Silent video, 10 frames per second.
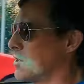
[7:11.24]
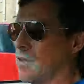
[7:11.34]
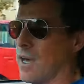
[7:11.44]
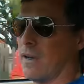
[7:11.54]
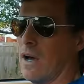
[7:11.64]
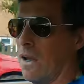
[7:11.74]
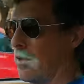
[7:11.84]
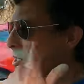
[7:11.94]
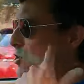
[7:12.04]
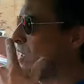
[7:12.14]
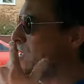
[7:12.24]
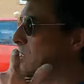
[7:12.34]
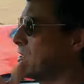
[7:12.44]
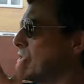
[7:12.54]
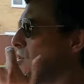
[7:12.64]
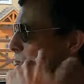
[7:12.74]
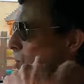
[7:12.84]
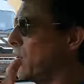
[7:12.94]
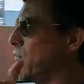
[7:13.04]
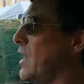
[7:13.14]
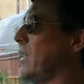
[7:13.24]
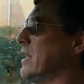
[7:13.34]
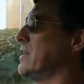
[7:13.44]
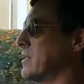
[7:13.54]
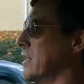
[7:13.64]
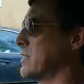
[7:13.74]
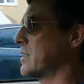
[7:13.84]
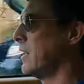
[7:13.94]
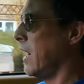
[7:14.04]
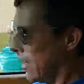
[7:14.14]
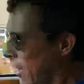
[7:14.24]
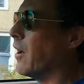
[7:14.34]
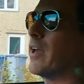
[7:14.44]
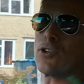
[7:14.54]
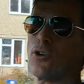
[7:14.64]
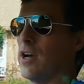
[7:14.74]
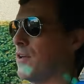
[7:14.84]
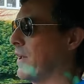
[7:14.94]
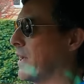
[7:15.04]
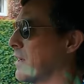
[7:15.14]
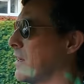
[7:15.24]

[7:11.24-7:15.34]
So then, I like these Transitions Drivewear lenses, and I like driving.